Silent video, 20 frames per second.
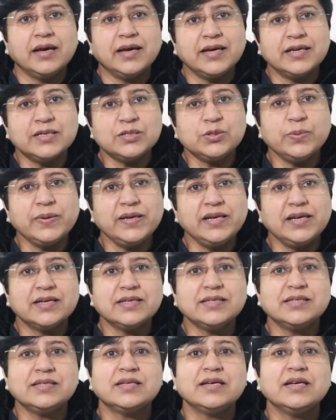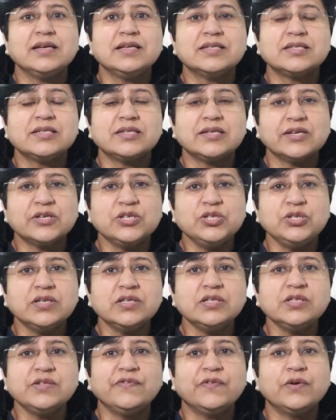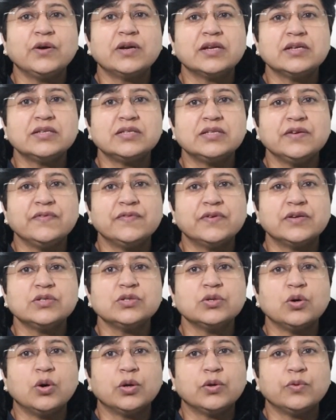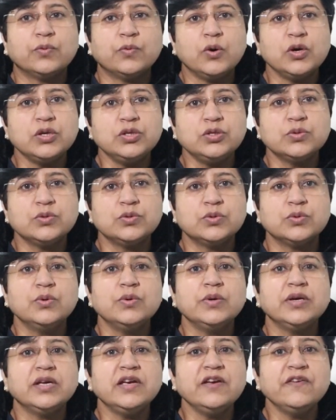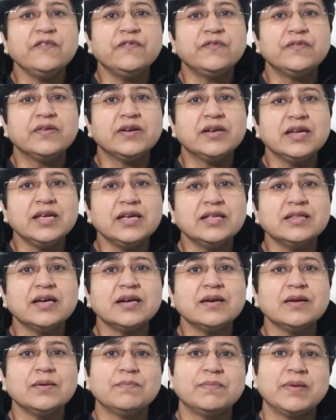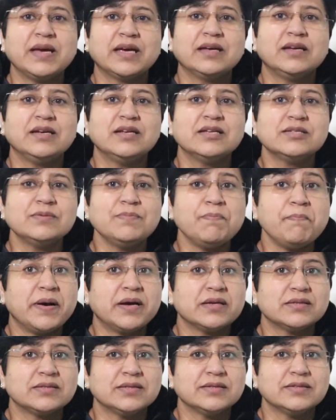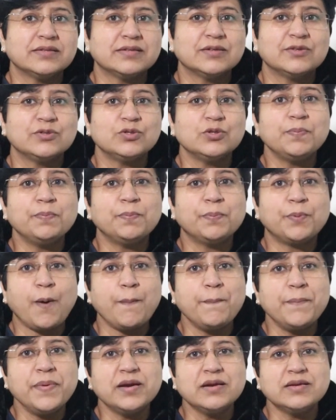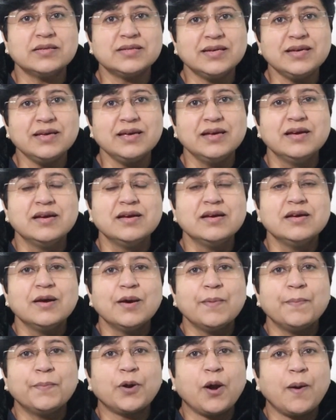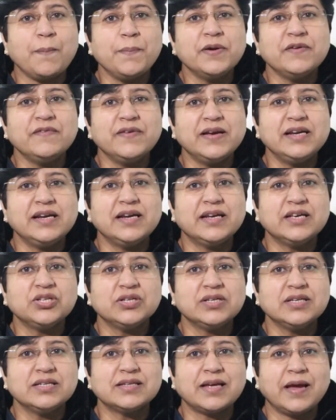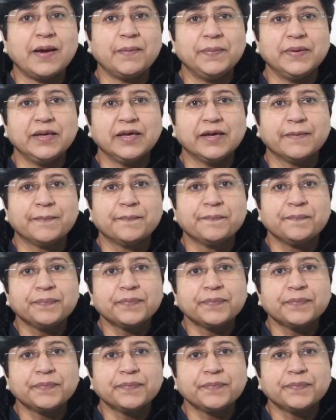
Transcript: as well as instructions for receivers on what to do if neither mechanism passes. So proper validation is happening.